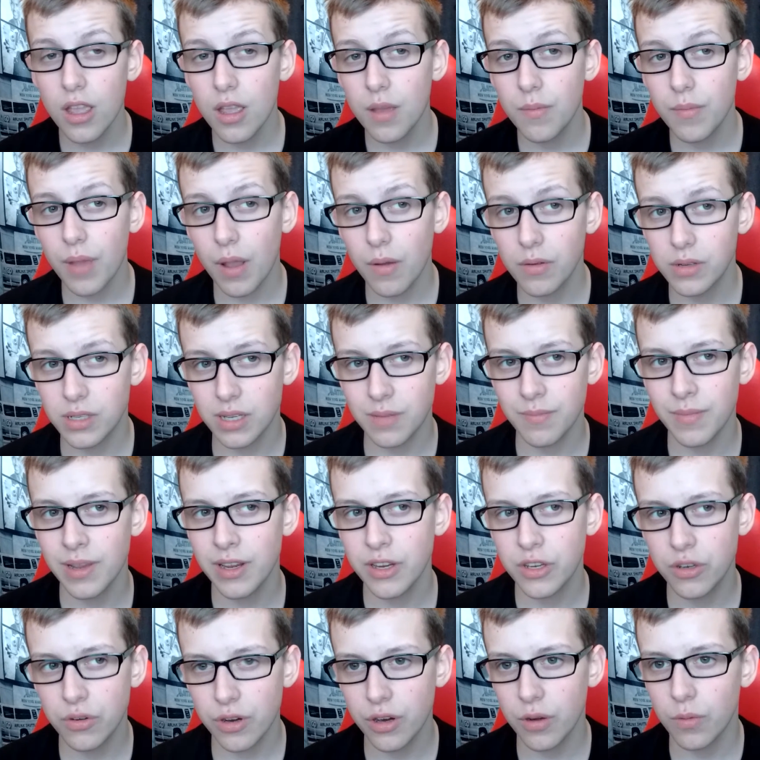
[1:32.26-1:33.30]
But I would say make
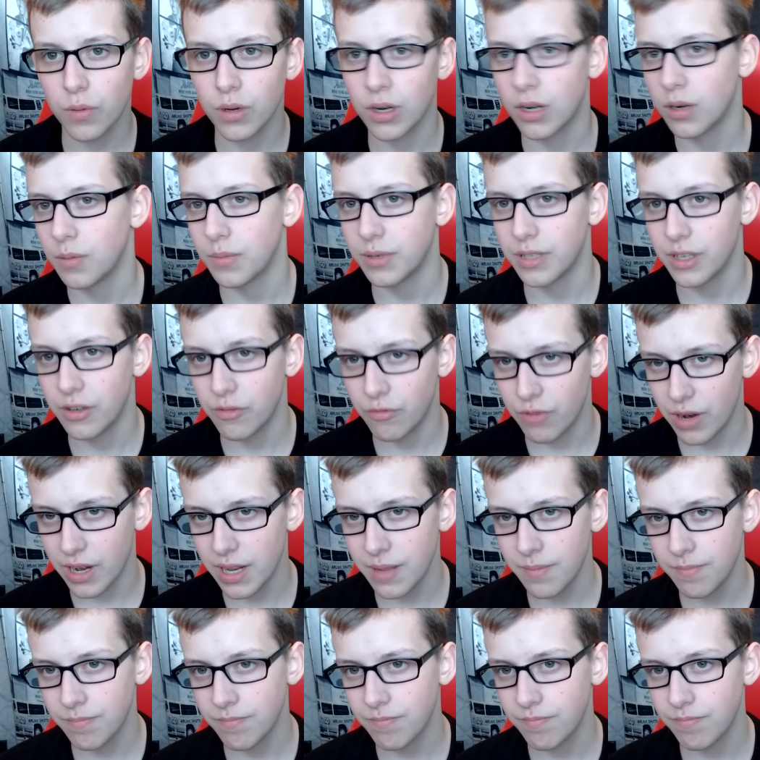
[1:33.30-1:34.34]
sure you're 100% ready.